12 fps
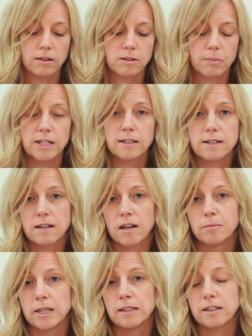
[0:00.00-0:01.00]
Spending
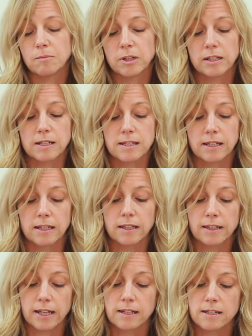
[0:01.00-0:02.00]
time in the
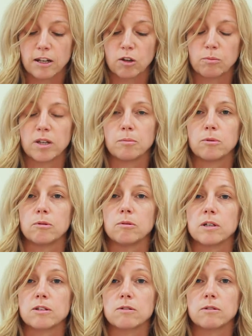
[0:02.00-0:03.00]
community, getting to know
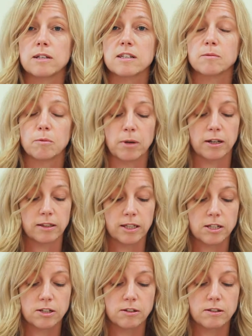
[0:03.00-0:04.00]
people and talking to them about
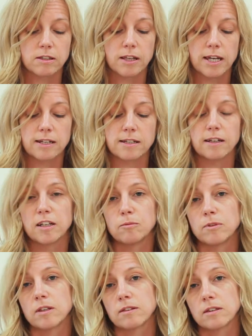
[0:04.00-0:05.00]
the issues that they're
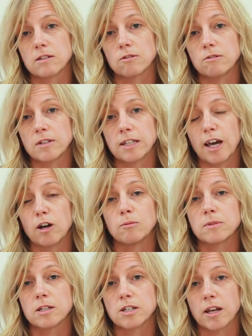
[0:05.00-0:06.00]
dealing with has already
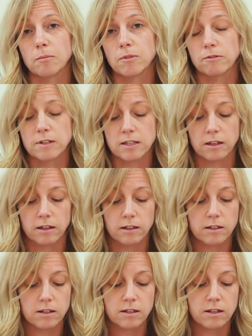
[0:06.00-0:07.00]
helped to shape the
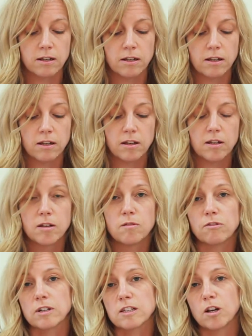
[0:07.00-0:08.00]
research.
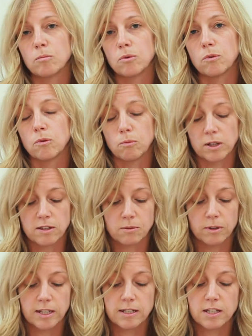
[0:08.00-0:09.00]
For example,
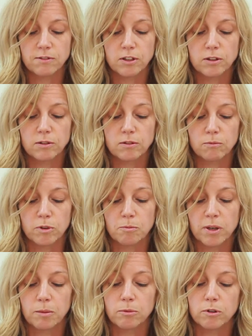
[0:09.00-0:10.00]
one-to-one interviews
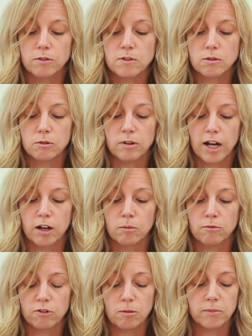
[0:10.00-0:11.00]
with people who have sought
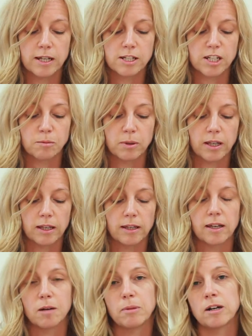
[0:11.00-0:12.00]
help from their
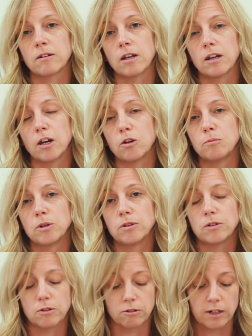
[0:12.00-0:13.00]
GP about a low
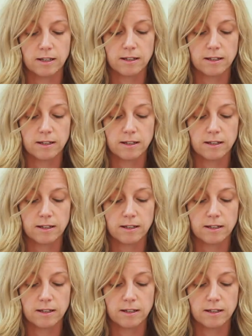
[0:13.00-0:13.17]
mood or